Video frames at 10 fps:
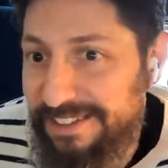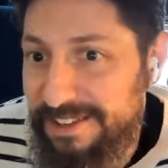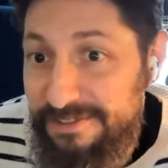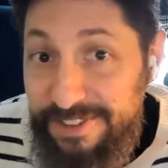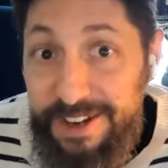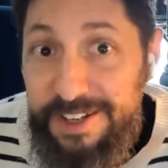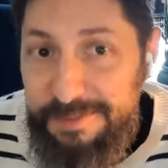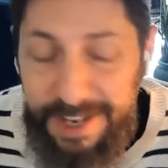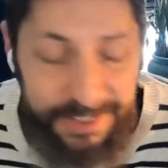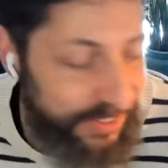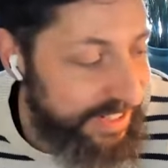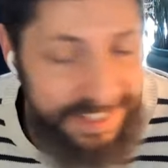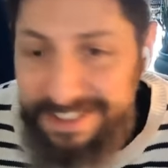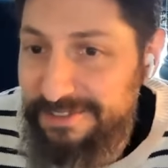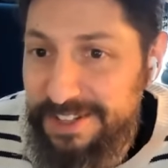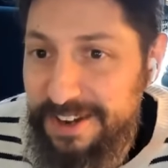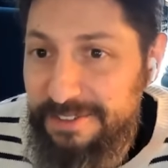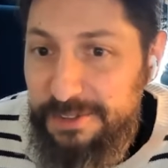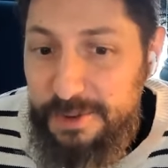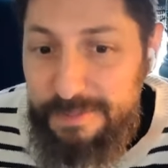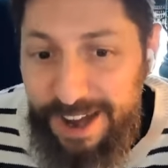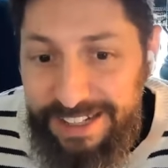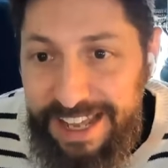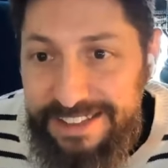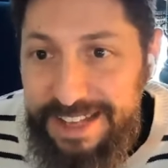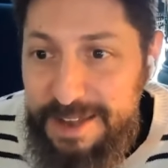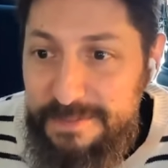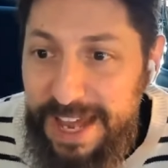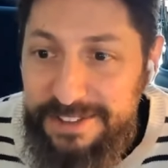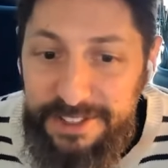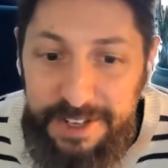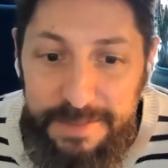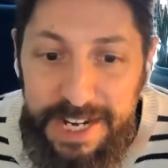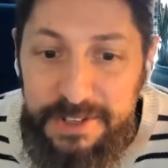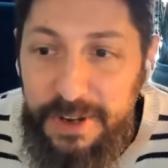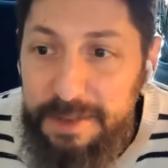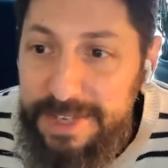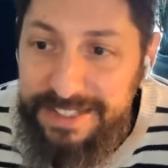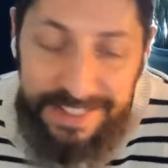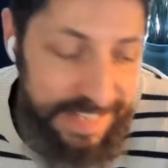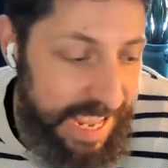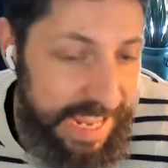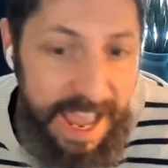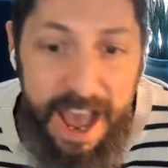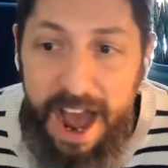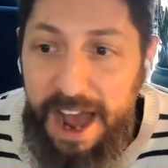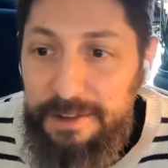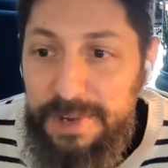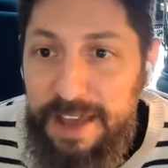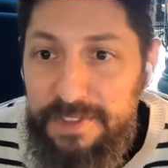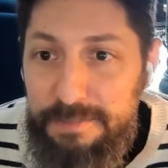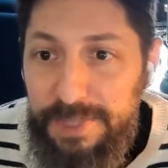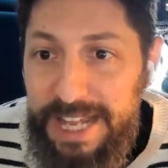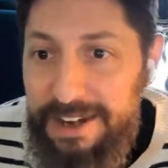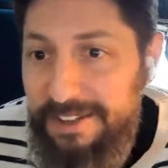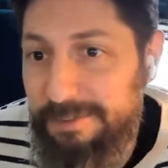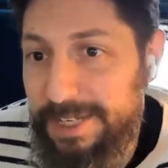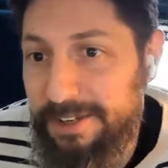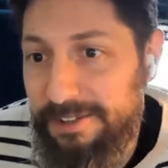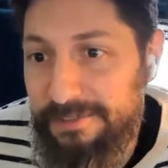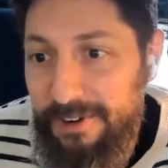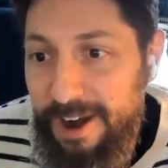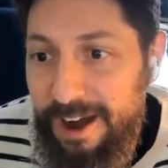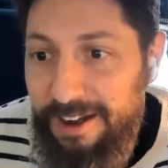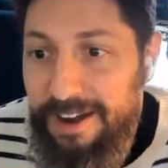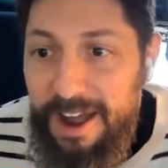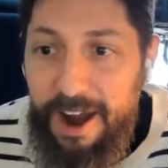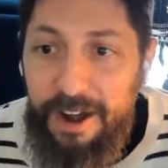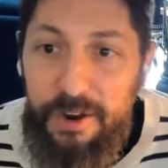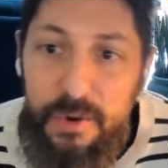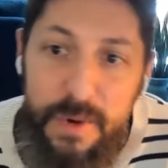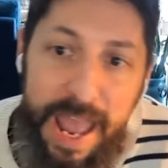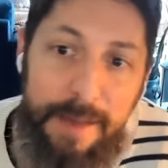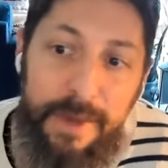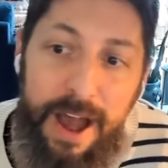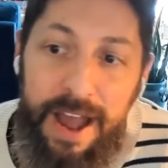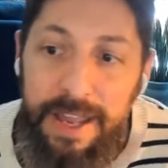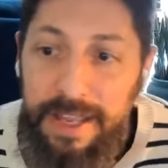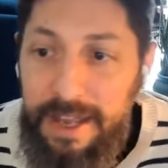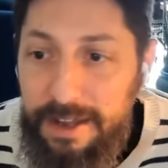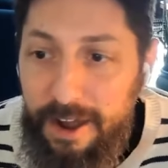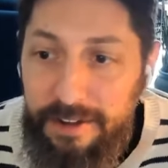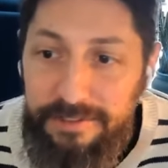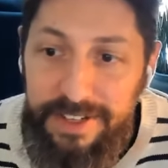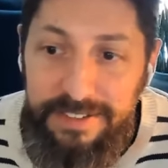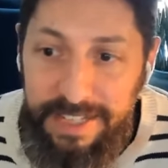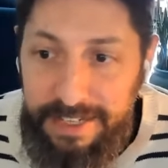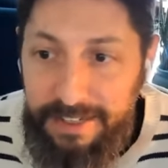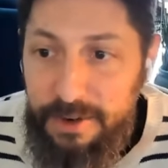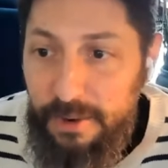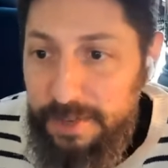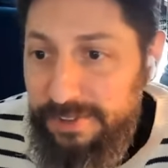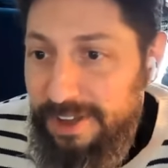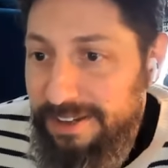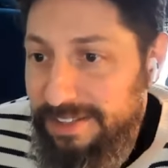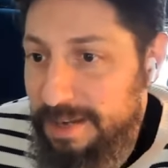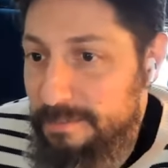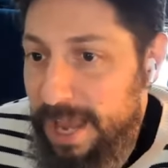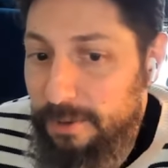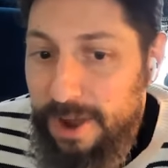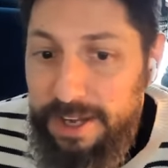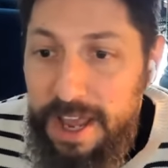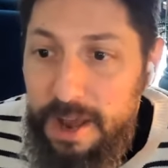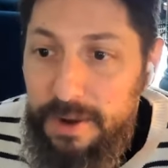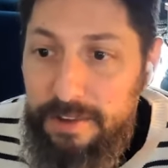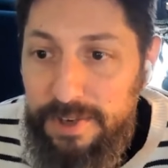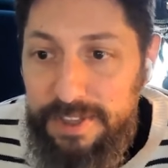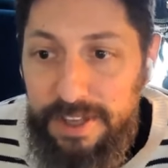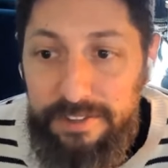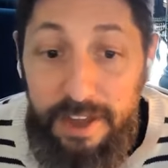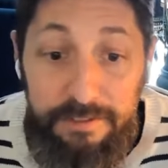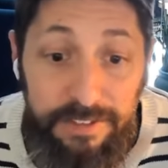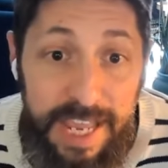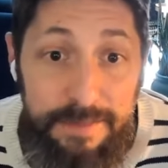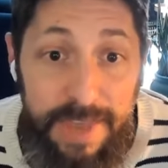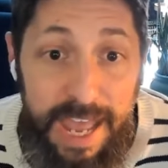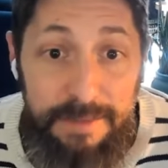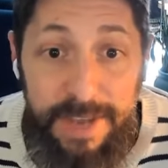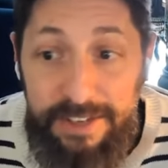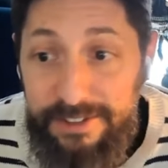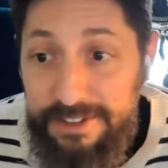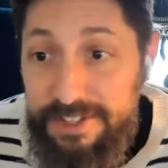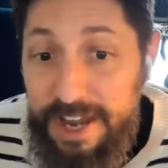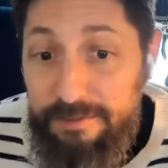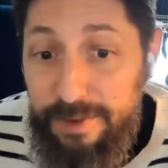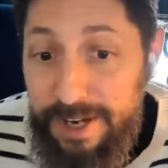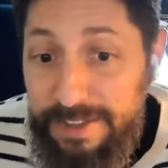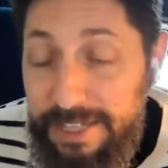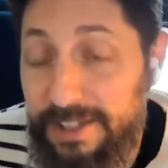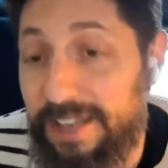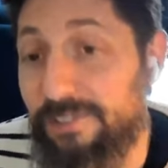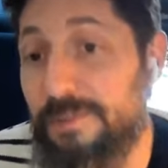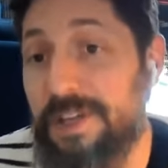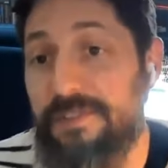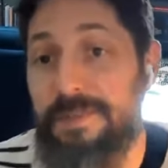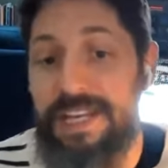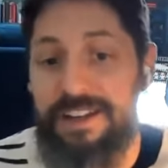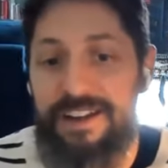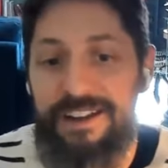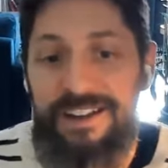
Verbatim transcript: a very special edition of the Drive School podcast. I am Pastor Goodman, and joining me today, uh, we have the plenary speakers for our, our Who Am I conference in Concordia, Wisconsin, in Mequon. We have with us Flame and Pastor Jeff Ware. Thank you guys so much for being here.